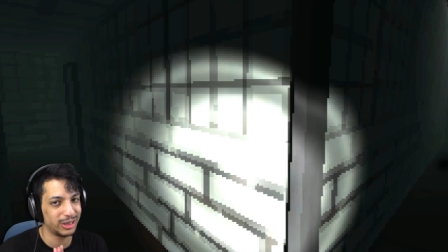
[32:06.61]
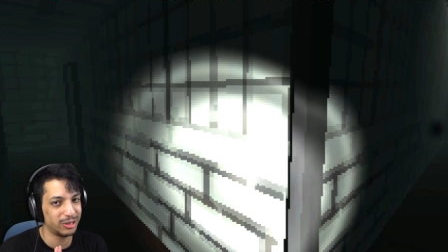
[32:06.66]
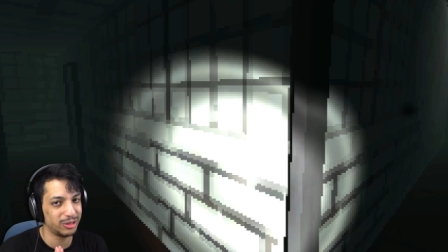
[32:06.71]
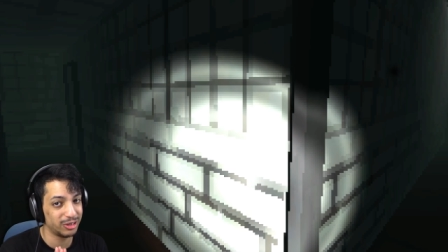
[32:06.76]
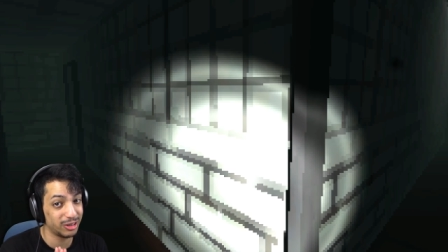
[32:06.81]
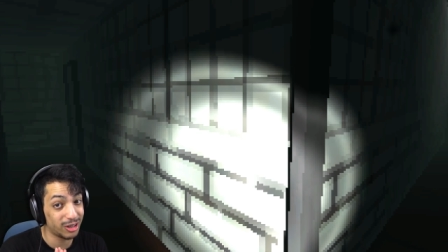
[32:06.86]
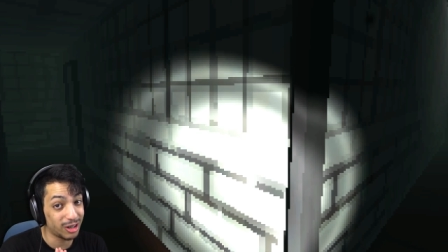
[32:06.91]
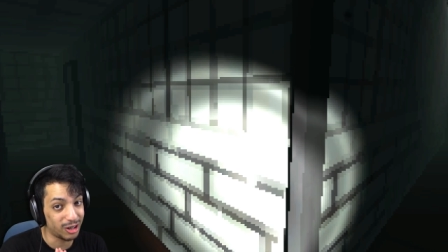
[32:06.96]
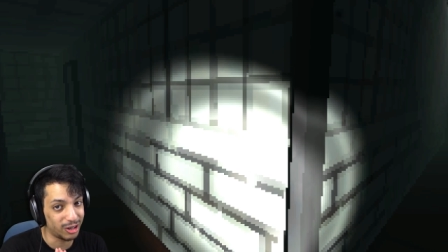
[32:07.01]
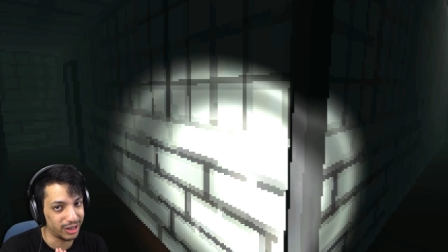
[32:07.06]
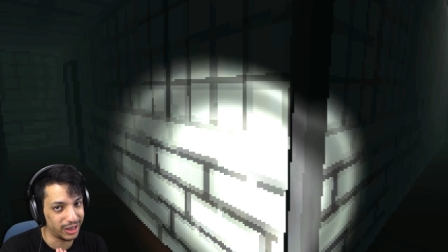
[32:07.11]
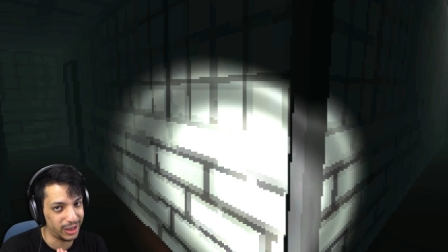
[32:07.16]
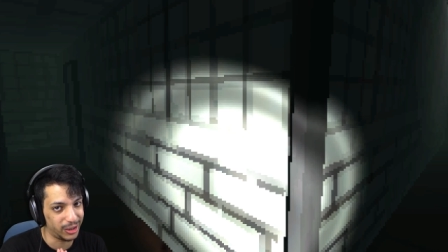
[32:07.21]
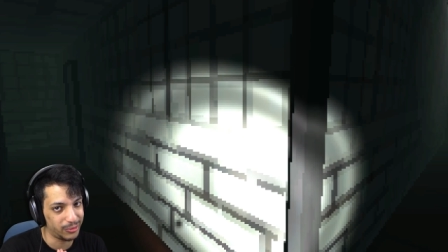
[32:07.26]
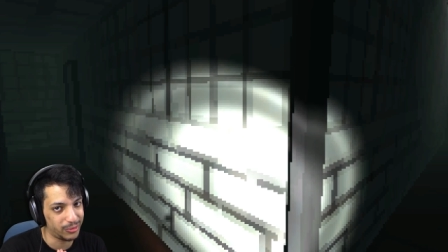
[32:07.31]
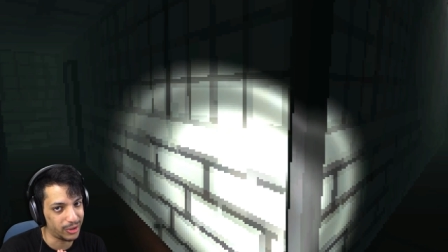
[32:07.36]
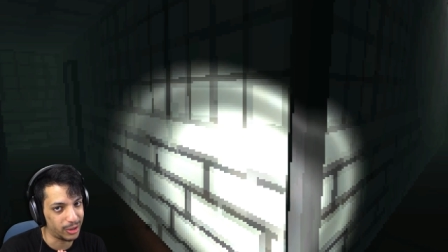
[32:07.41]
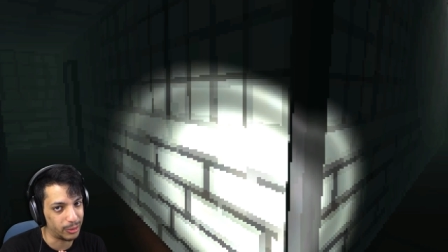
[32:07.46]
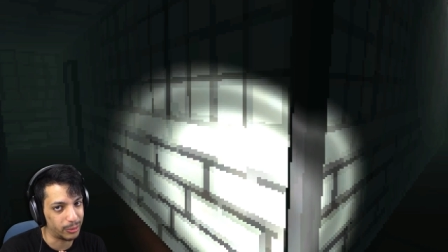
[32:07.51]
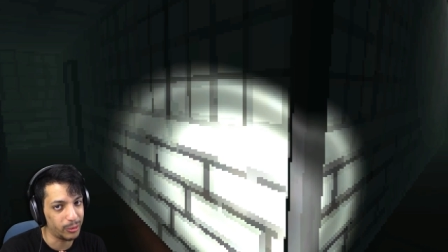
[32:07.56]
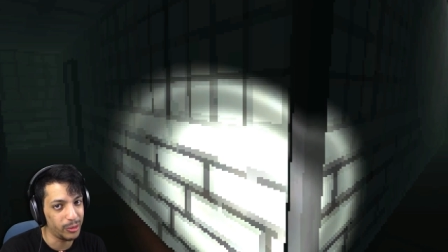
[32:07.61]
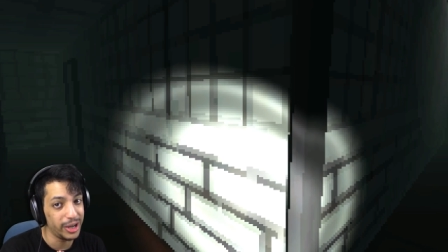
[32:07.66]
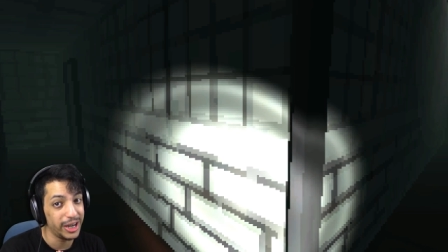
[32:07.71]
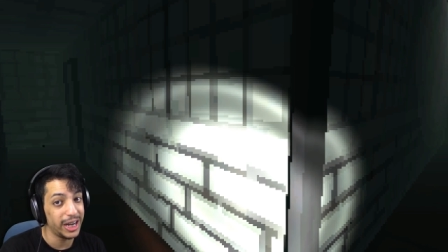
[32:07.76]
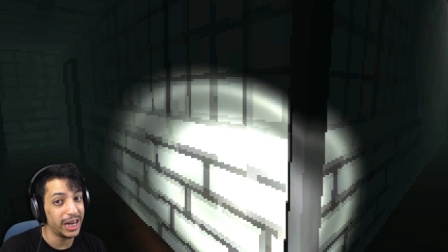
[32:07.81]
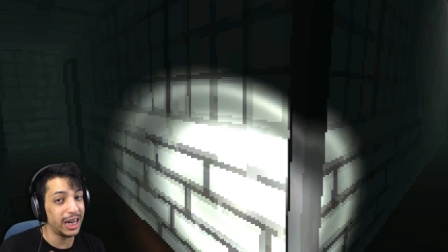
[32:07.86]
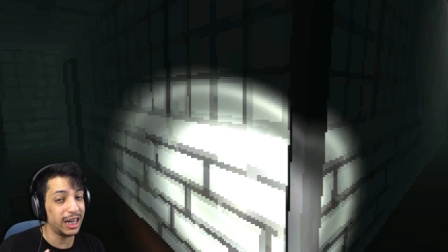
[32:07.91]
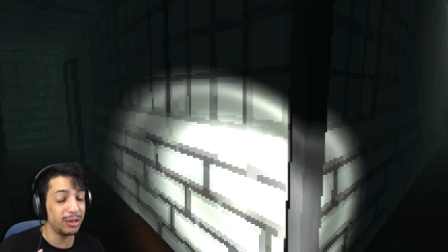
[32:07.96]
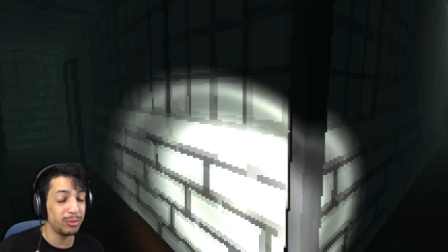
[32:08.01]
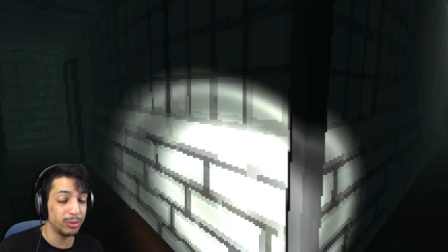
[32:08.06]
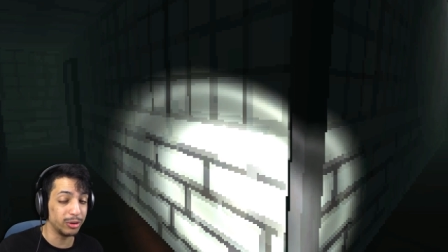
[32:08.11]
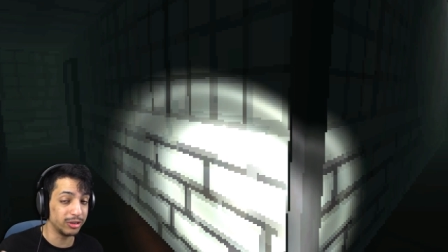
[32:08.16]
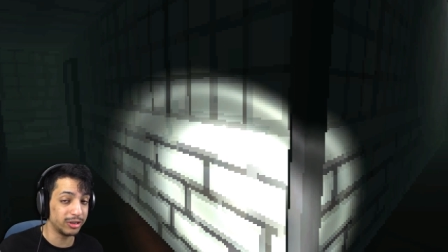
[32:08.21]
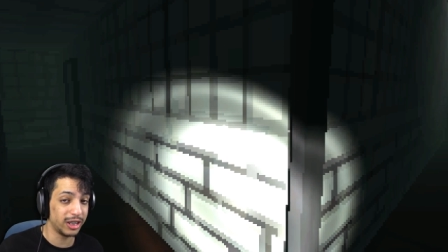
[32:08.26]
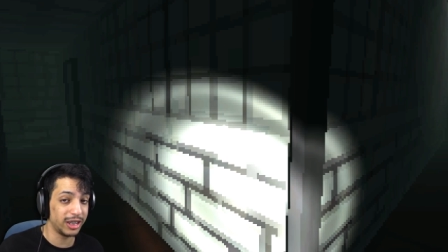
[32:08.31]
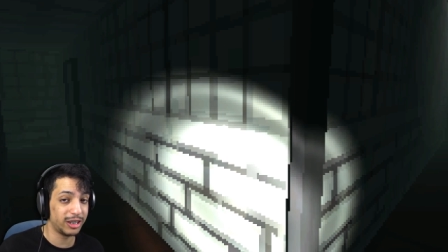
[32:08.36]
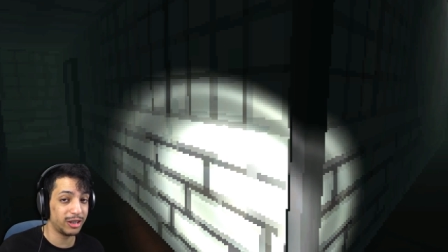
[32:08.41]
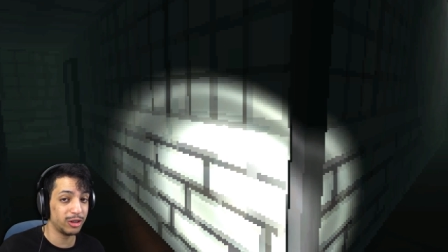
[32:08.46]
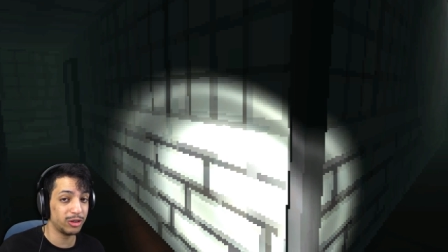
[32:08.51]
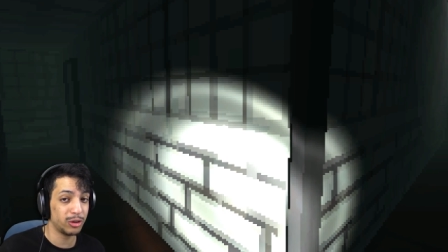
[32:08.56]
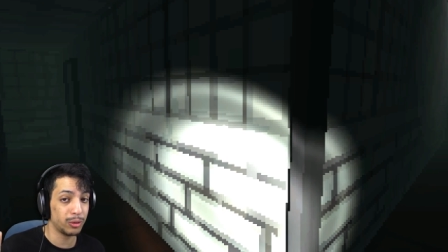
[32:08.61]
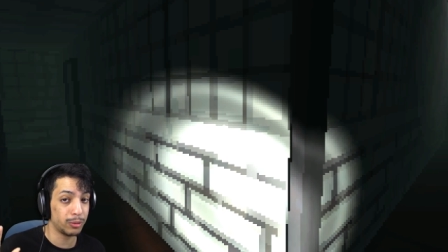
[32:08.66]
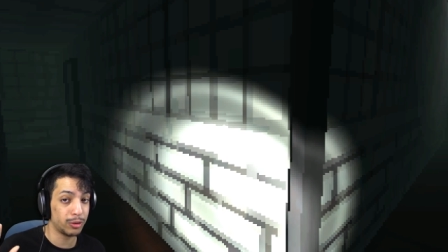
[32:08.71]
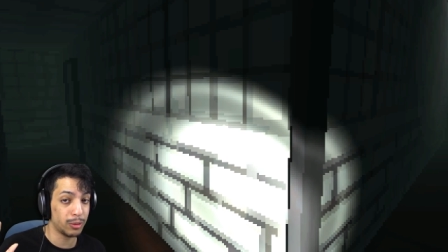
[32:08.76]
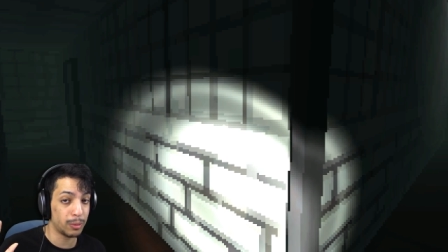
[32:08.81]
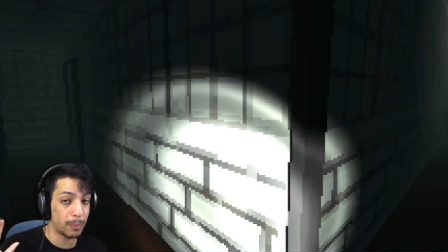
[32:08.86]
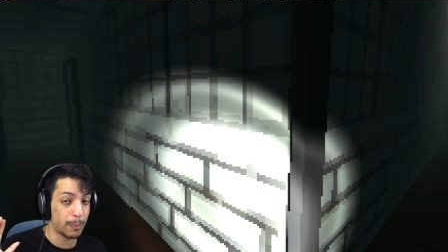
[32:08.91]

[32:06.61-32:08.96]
there is a card info. It will take you to